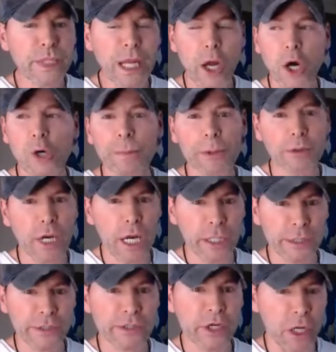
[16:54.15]
Oberon,
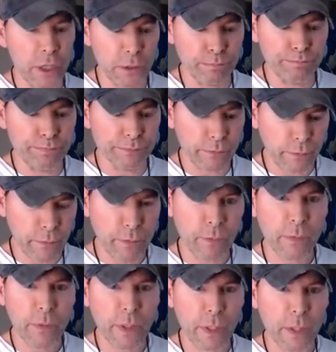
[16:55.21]
it's called.
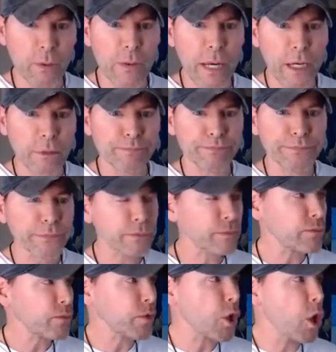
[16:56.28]
Wow.
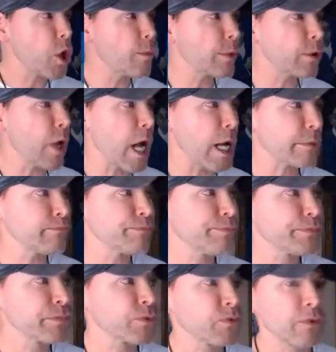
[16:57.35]
Oberon
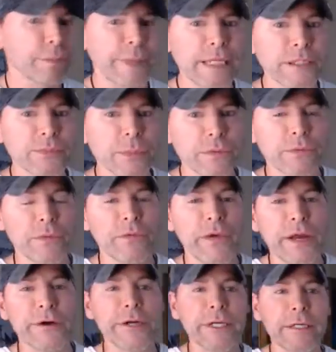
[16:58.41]
reminds me of the
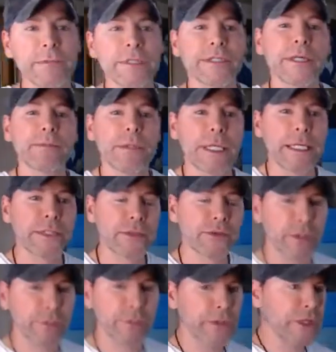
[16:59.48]
fairy in Midsummer Night's
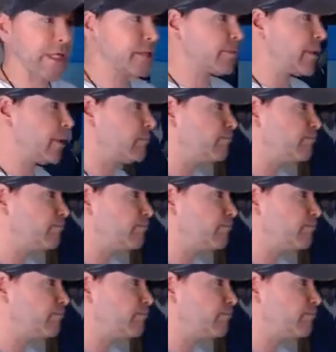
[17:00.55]
Dream in Shakespeare.